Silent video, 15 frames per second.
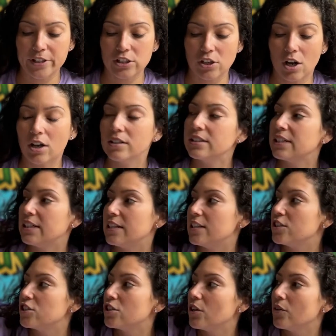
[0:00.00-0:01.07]
to all
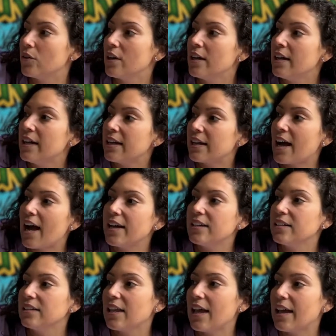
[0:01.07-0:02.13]
tenants. So kind
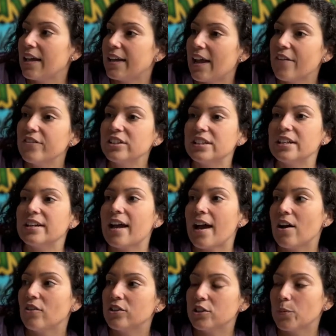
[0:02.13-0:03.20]
of like everything
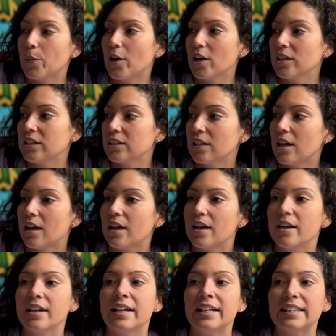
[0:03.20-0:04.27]
out in the parking
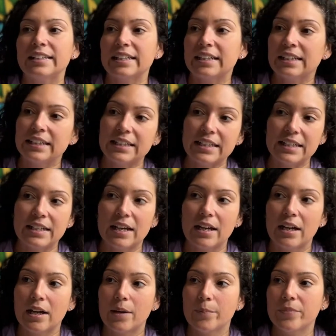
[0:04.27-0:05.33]
lot, the
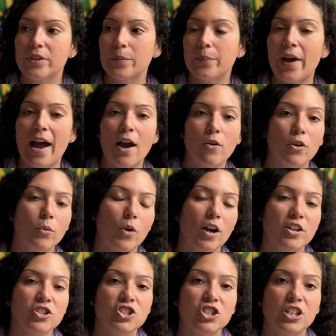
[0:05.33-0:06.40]
cleanup, the power
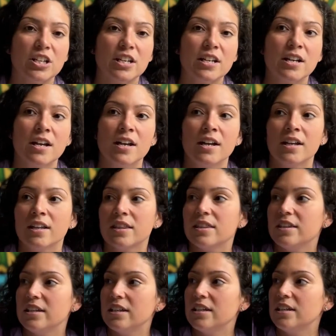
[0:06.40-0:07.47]
washing,
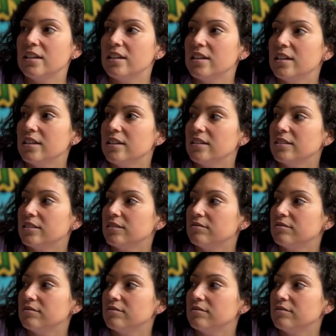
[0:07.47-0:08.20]
the